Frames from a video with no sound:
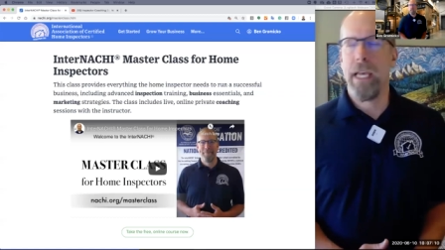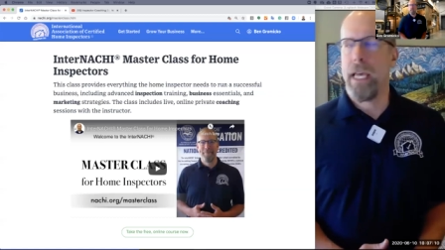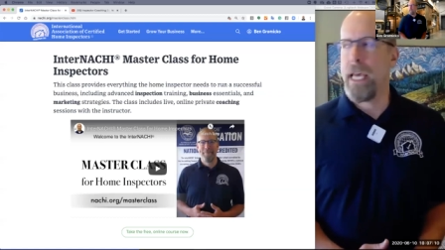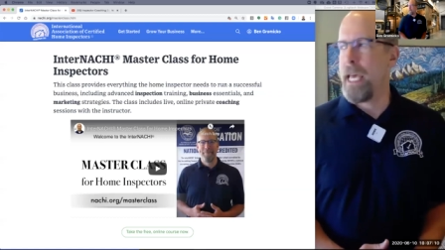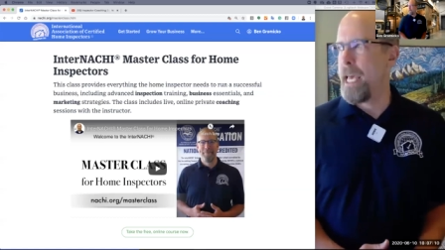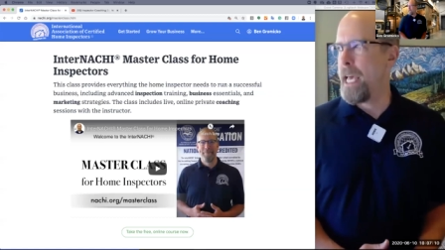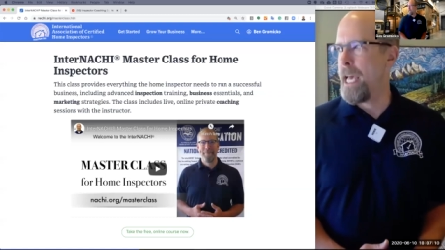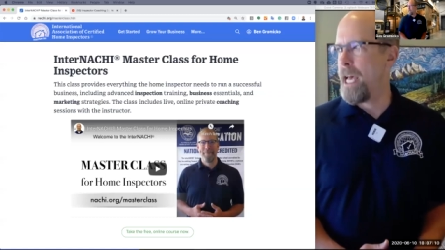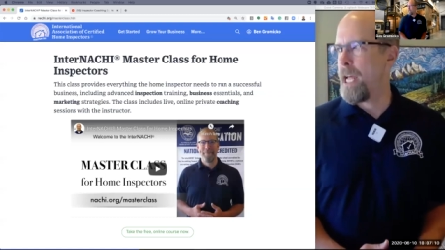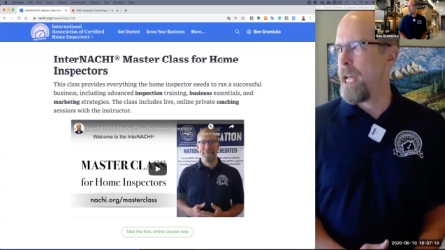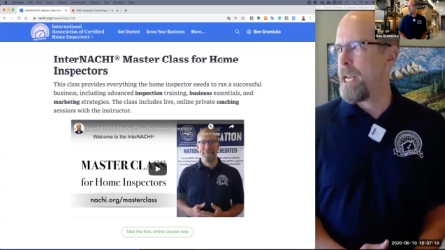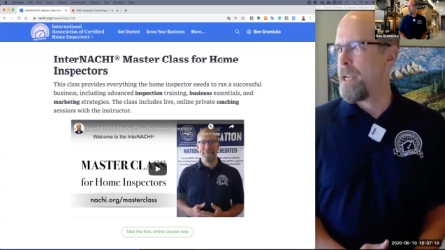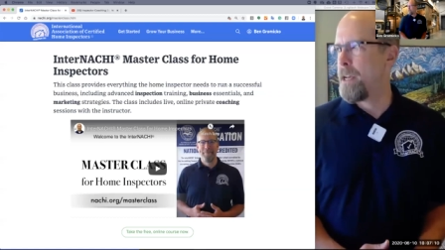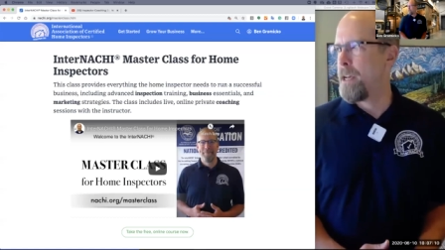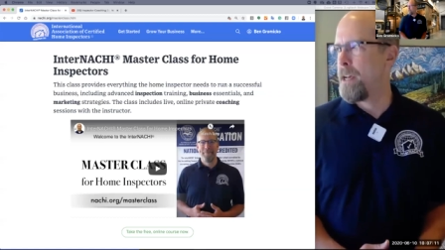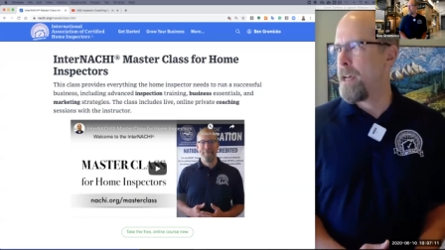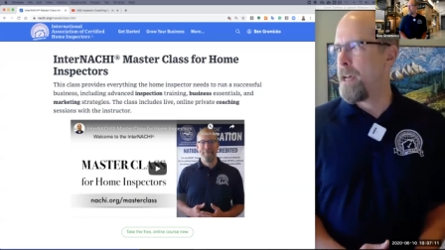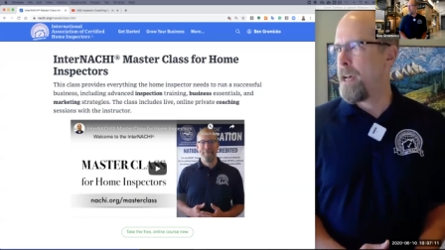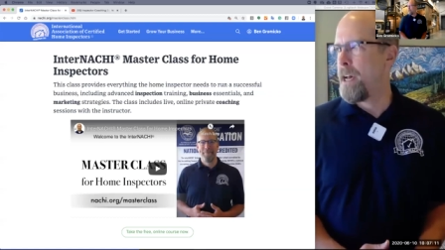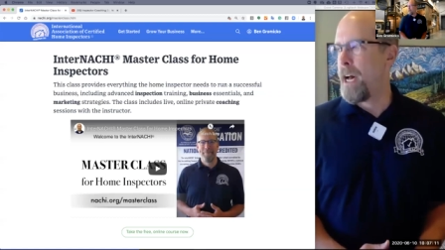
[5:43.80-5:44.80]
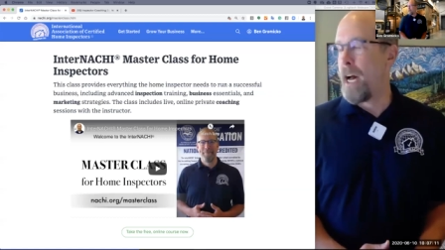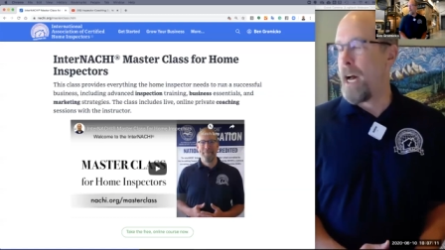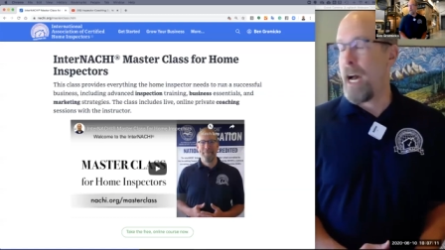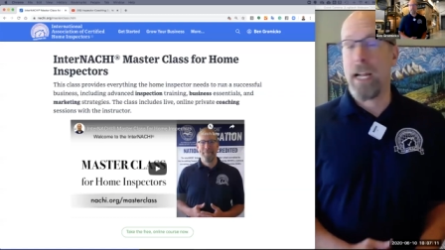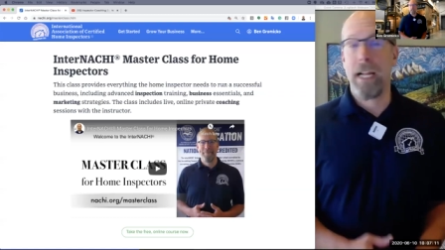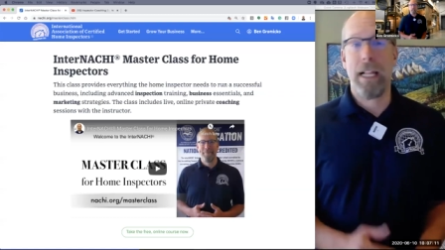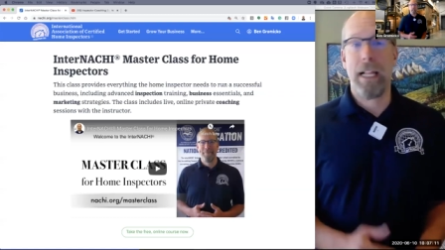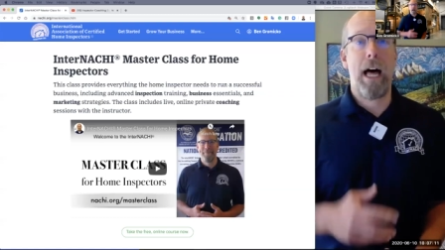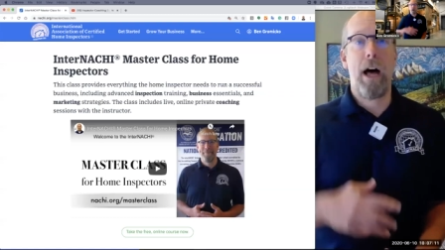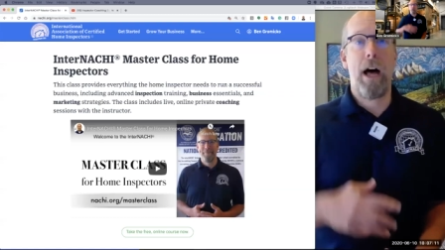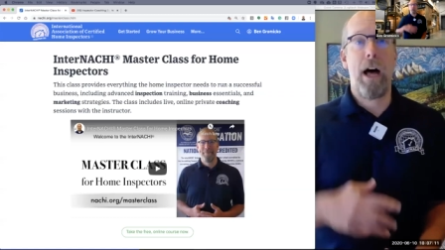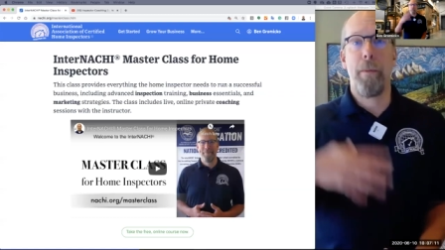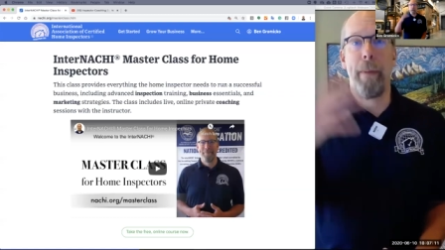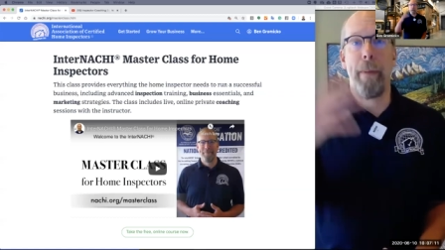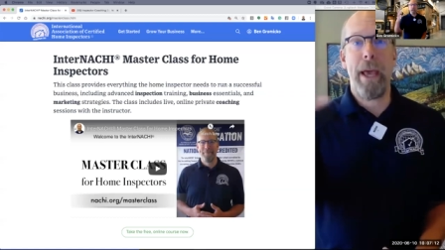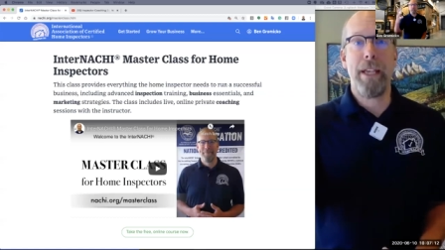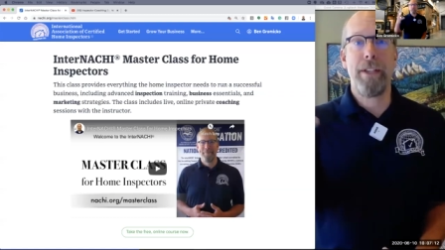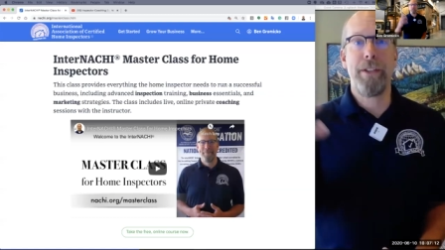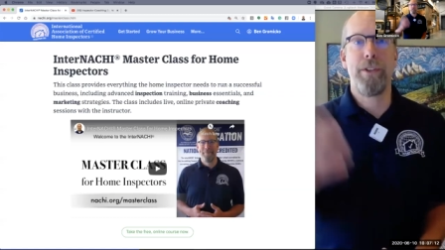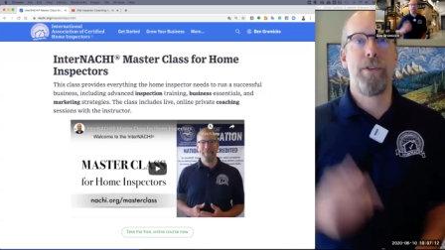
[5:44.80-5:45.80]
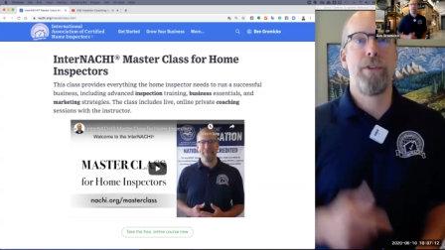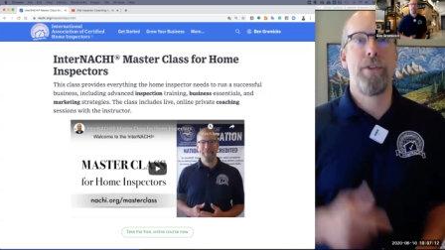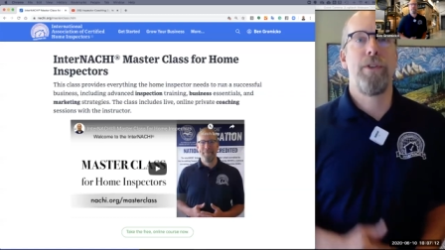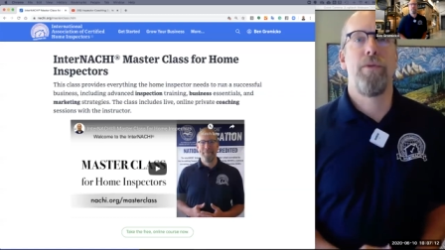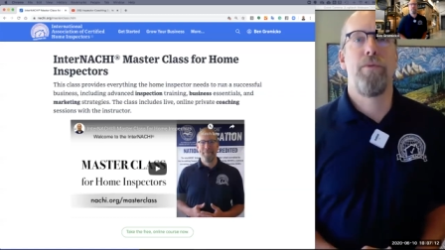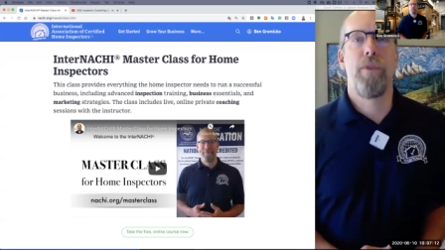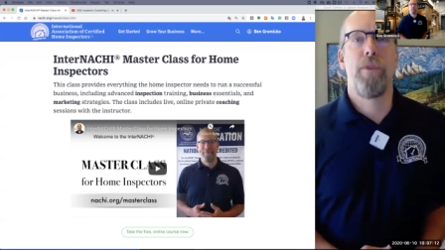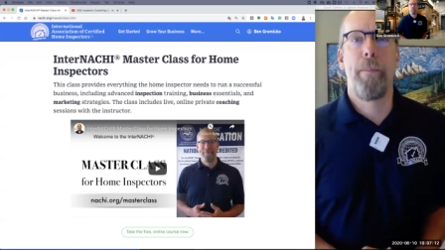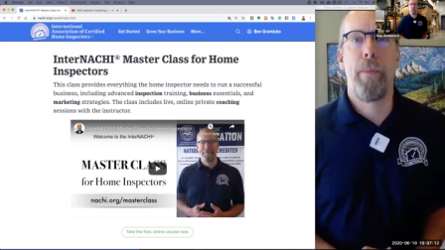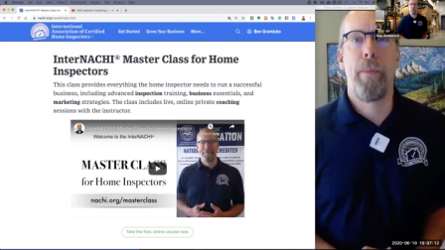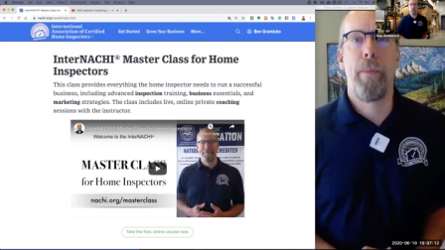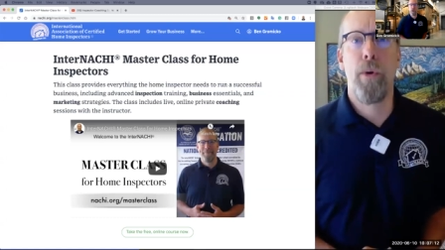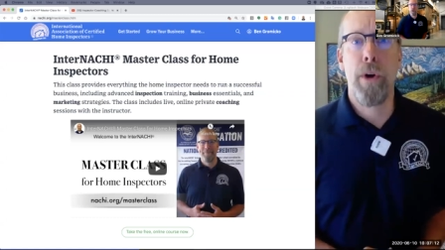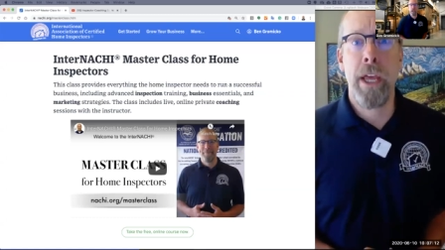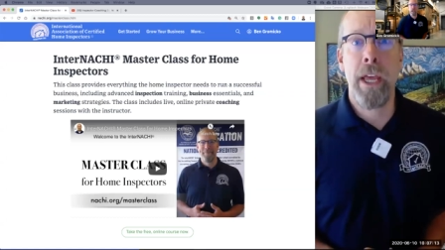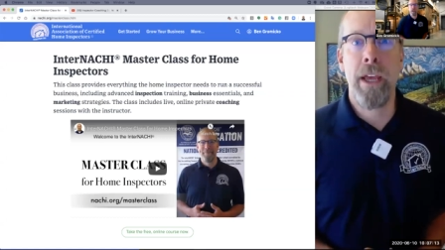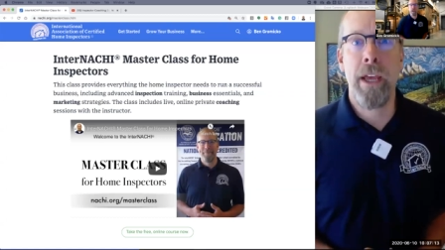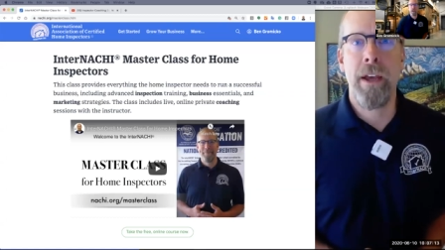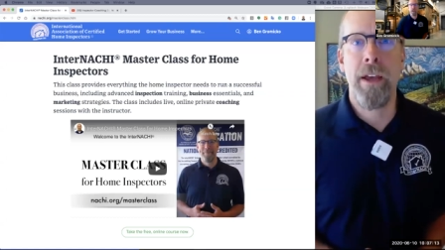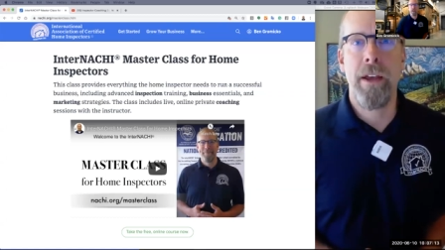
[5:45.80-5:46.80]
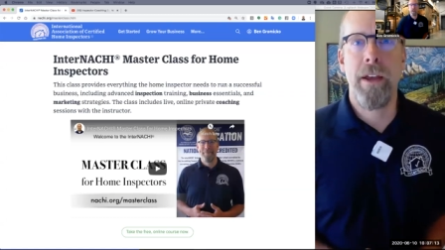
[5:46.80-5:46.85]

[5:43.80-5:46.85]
and a cloud based reporting